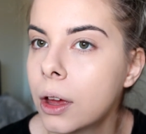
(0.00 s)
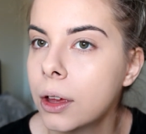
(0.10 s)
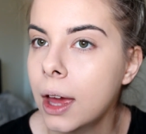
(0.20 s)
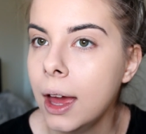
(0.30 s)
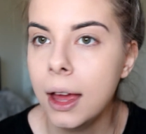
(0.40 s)

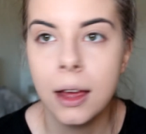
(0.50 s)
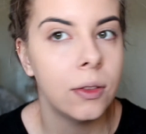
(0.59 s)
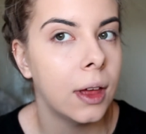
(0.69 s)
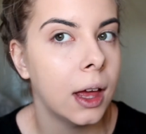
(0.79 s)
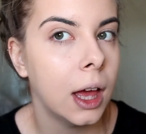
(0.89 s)
Okay,
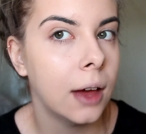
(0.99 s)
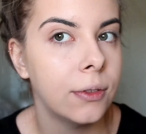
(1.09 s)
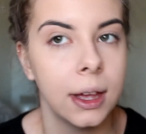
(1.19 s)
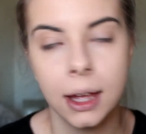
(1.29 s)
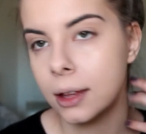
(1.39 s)
and there you
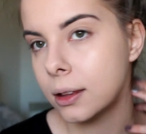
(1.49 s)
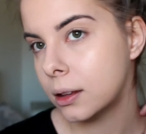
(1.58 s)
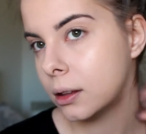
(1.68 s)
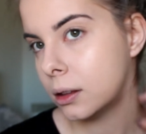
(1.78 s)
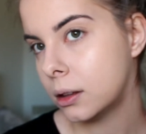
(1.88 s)
have it,
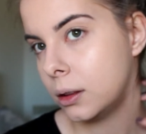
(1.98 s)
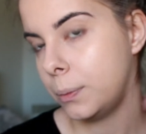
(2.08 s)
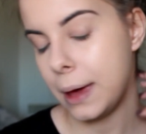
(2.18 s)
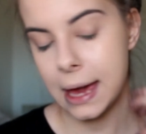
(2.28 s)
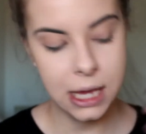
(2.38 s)
the
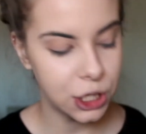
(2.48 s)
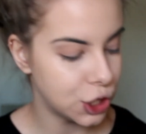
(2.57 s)
base.